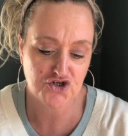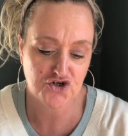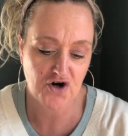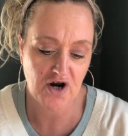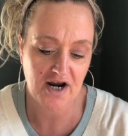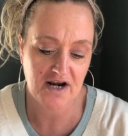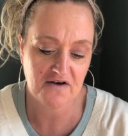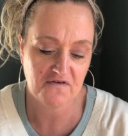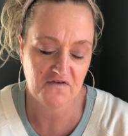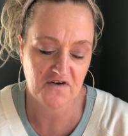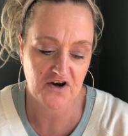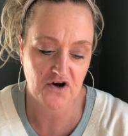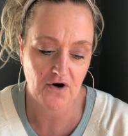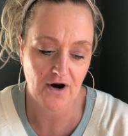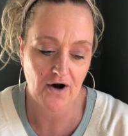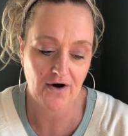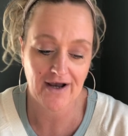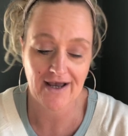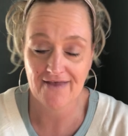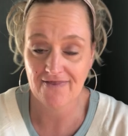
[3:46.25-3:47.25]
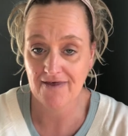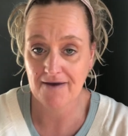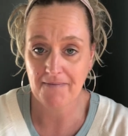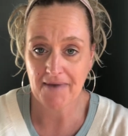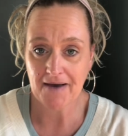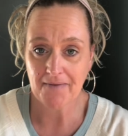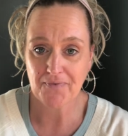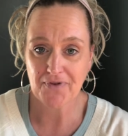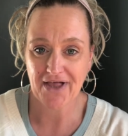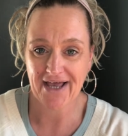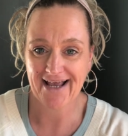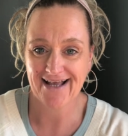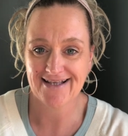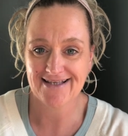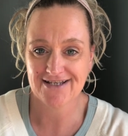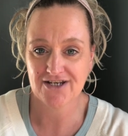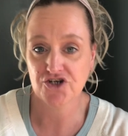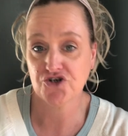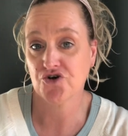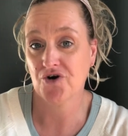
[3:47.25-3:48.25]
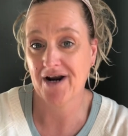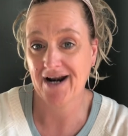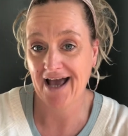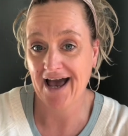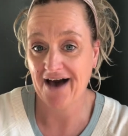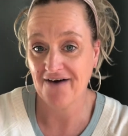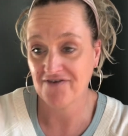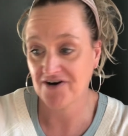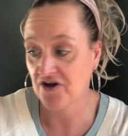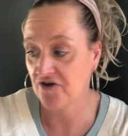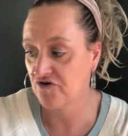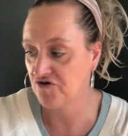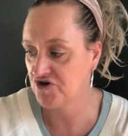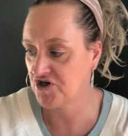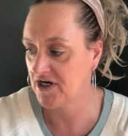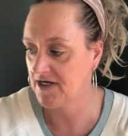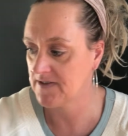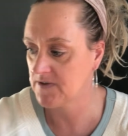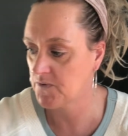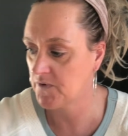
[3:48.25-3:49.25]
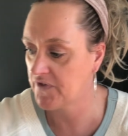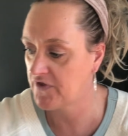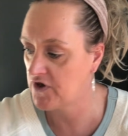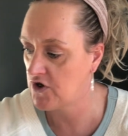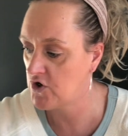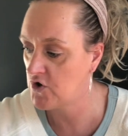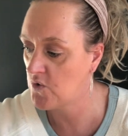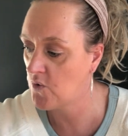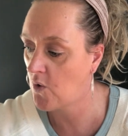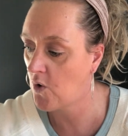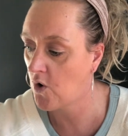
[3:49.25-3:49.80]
trying to figure out, can they make plans to try to have another chance with you